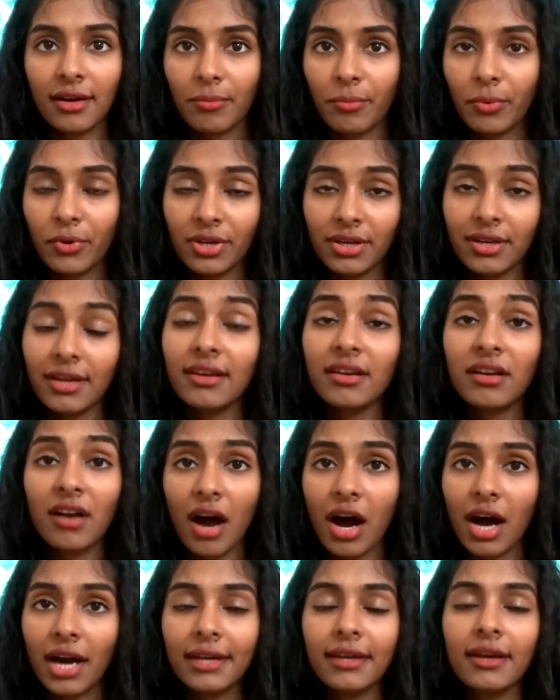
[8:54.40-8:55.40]
put it in
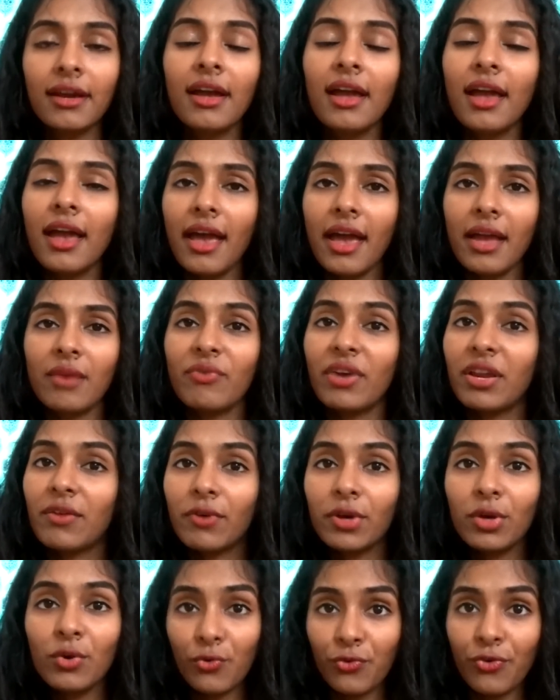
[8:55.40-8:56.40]
cart, and
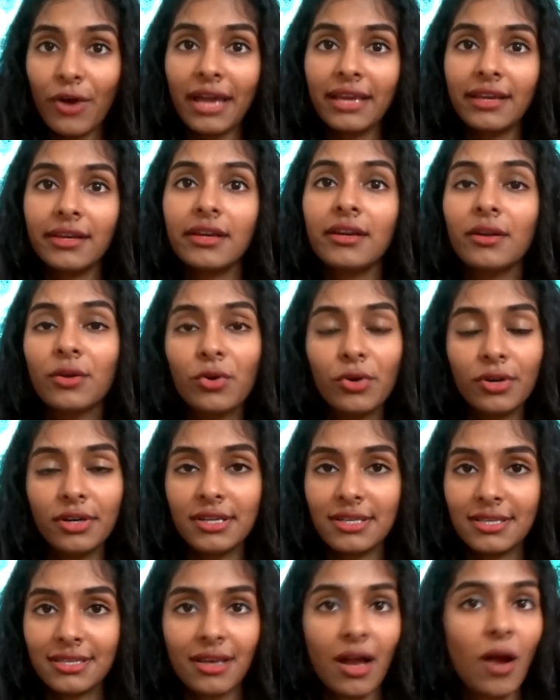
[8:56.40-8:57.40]
whenever you find it in
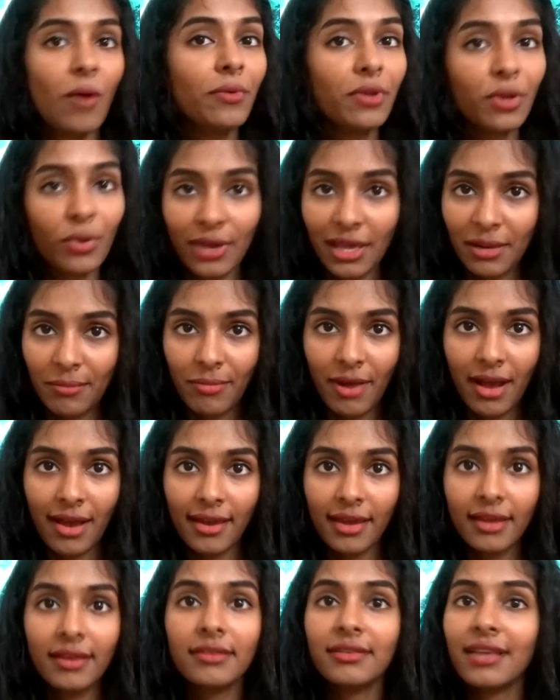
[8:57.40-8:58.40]
good discount, you can buy
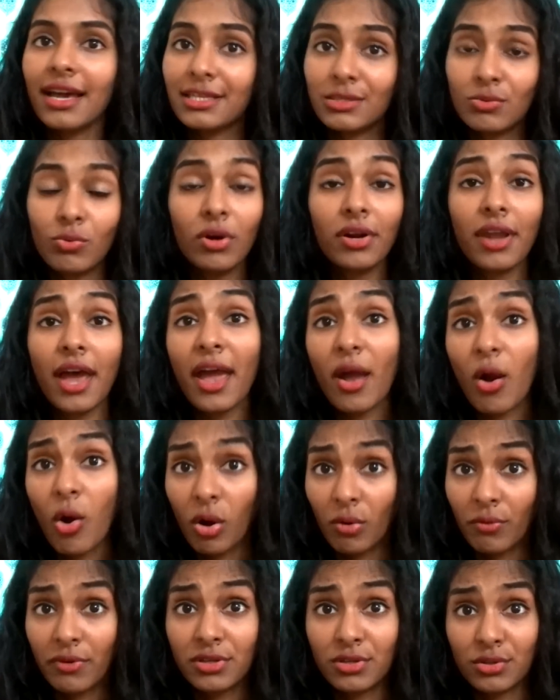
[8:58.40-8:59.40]
it. That's what I
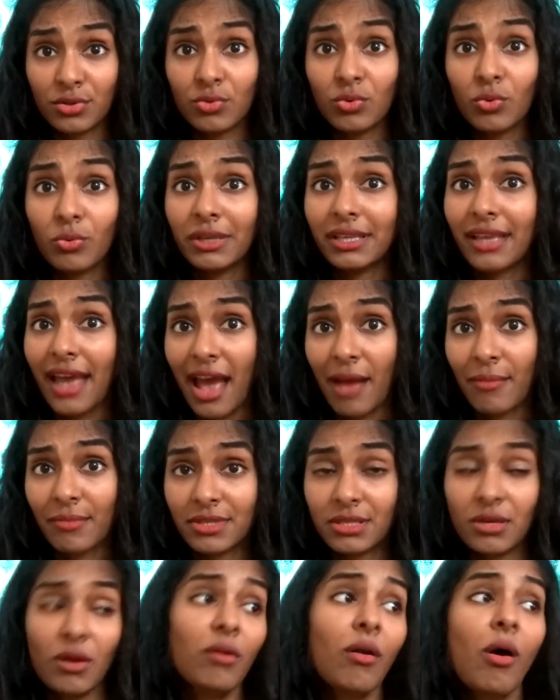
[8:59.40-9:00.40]
always do with
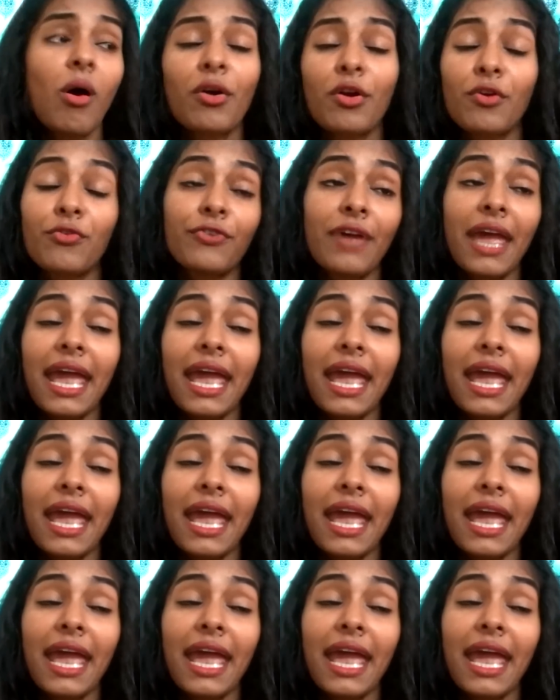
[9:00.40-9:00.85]
Amazon or of